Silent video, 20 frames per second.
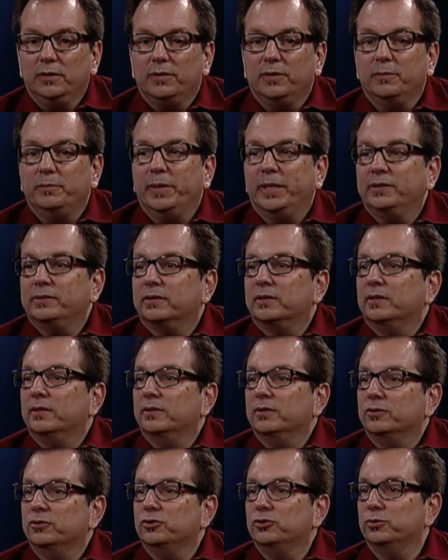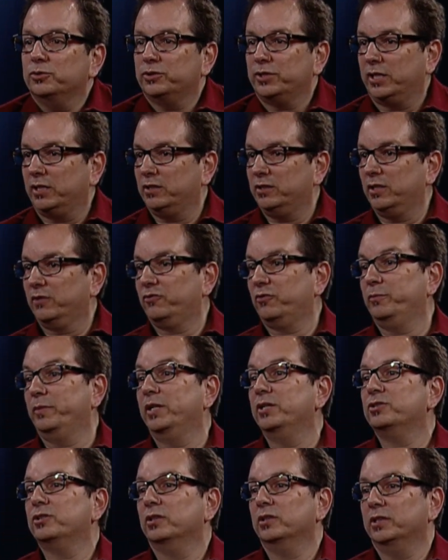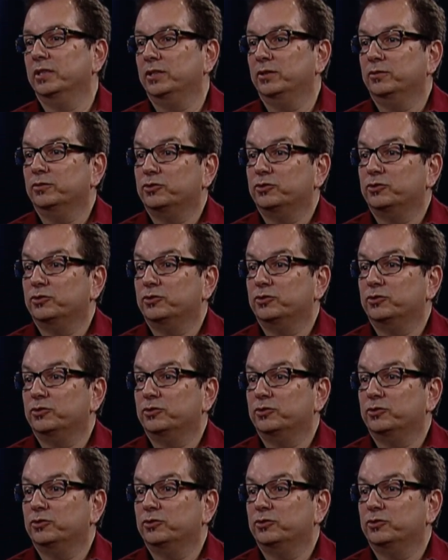the basically the Jewish Anti-Defamation League